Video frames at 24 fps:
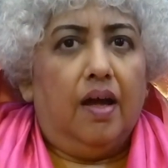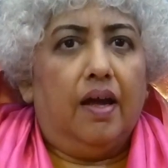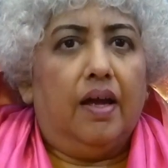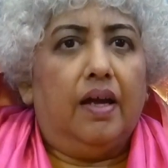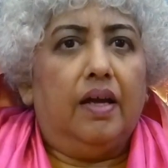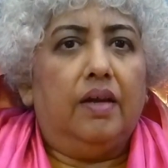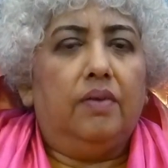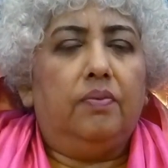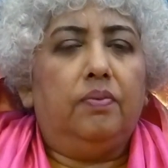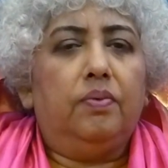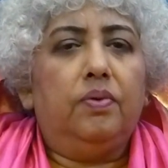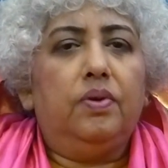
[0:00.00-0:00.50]

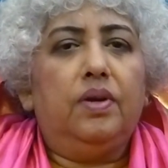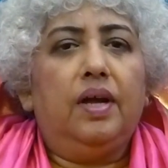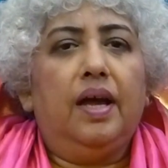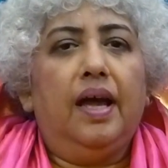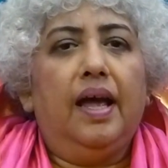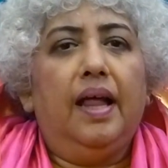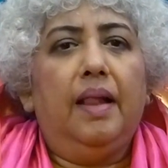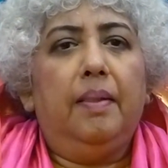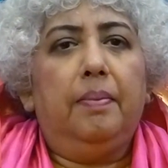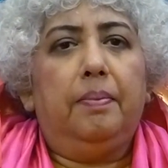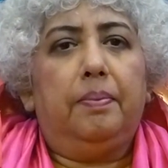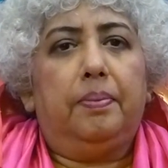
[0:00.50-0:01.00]
It would
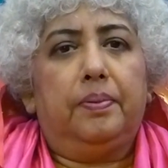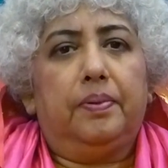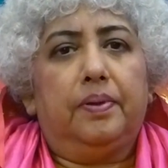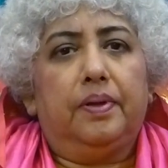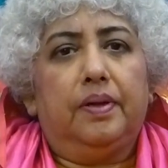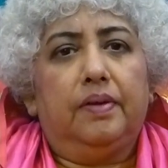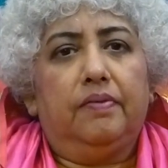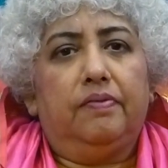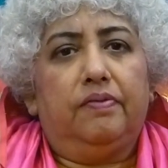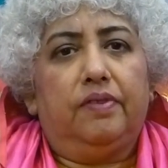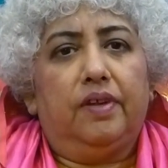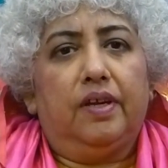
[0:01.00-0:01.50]
help
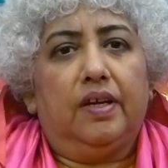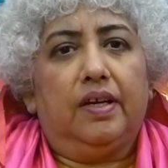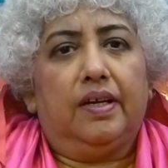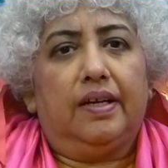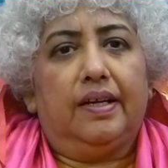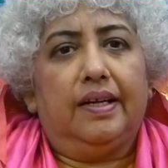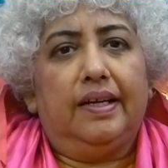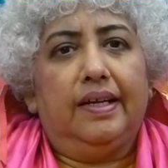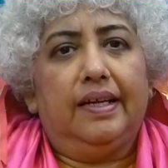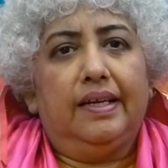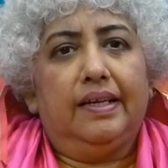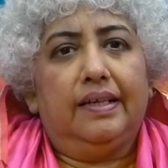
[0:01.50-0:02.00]
if they
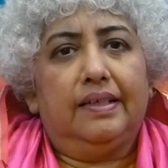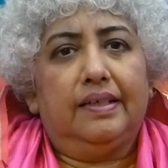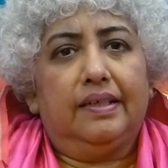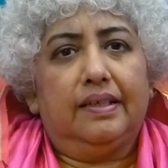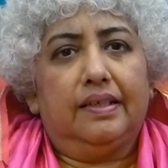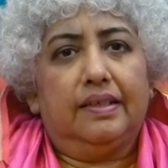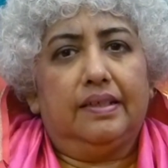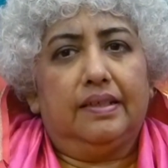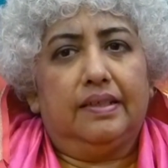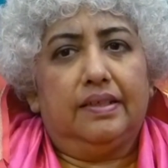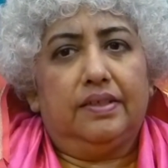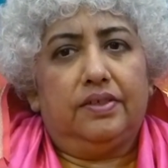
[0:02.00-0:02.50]
cleaned
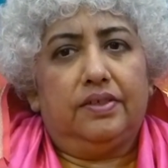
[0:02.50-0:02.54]
the